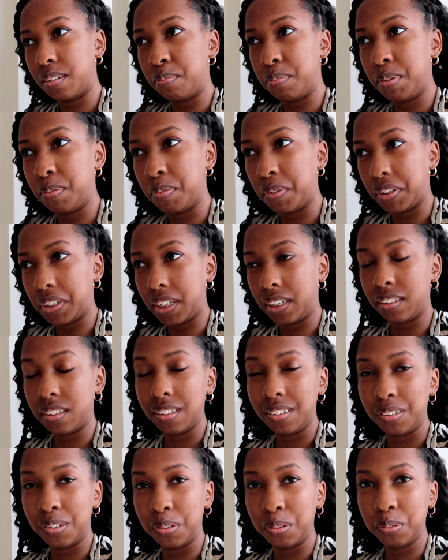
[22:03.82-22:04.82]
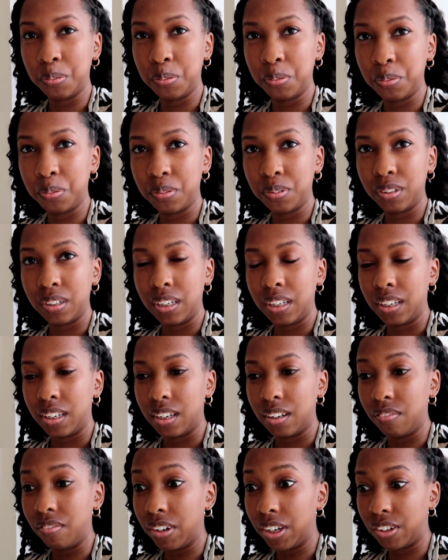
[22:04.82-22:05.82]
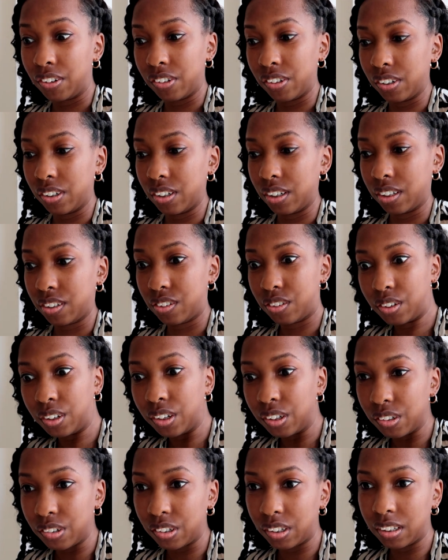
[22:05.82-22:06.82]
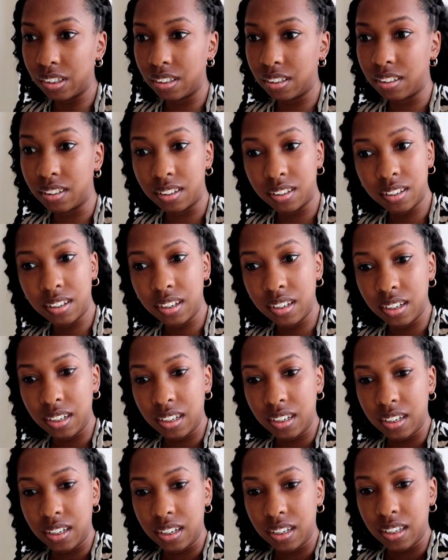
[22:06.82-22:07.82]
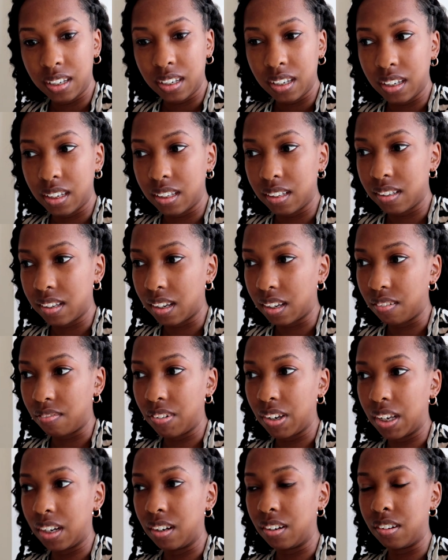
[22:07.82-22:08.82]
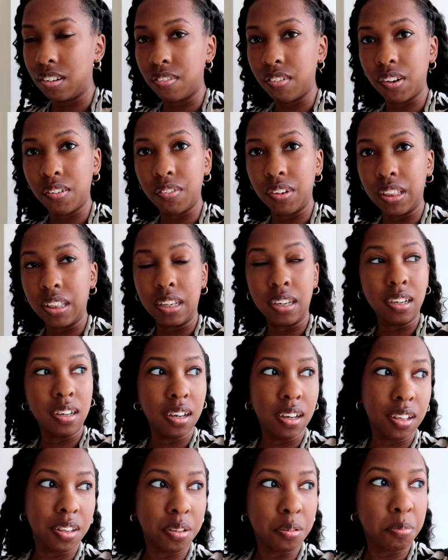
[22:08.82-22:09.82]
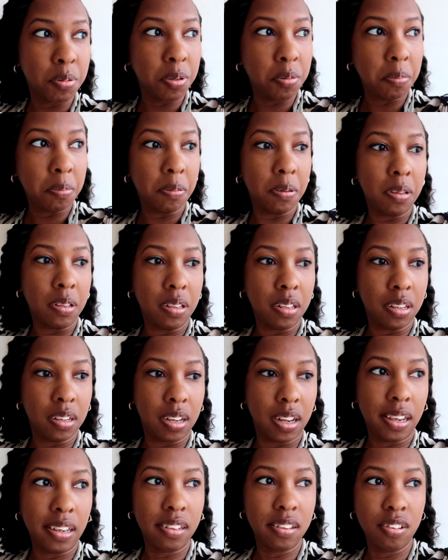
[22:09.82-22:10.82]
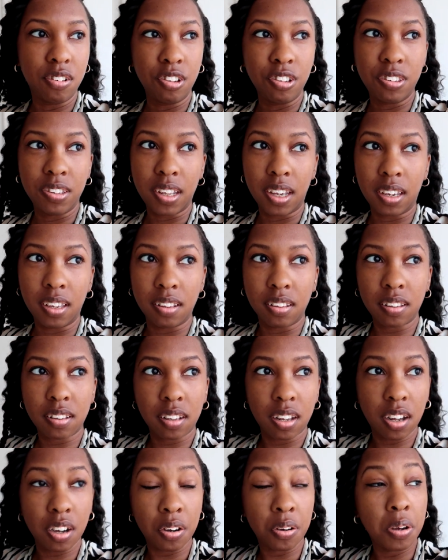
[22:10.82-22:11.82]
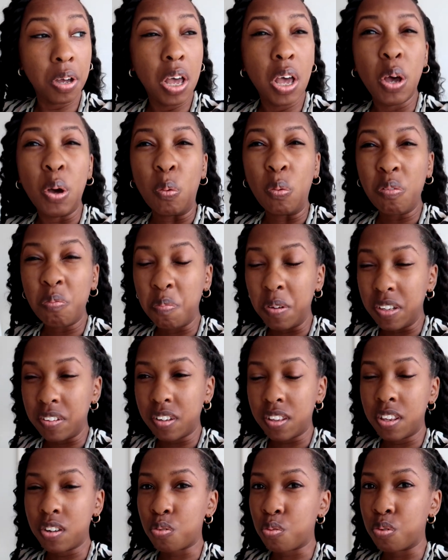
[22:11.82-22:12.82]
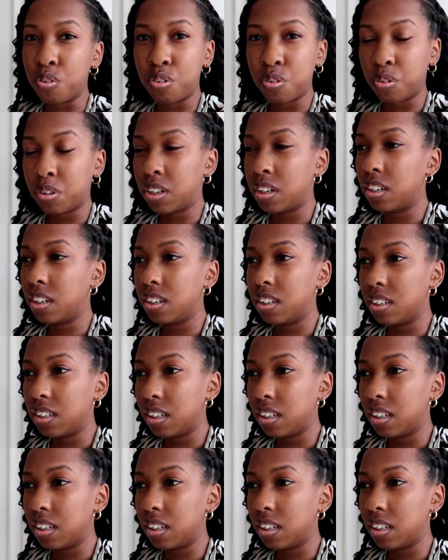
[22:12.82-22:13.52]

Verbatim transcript: some people like to do adventure excursions, take advantage of everything. Other people like to just take it slow. We've been to this resort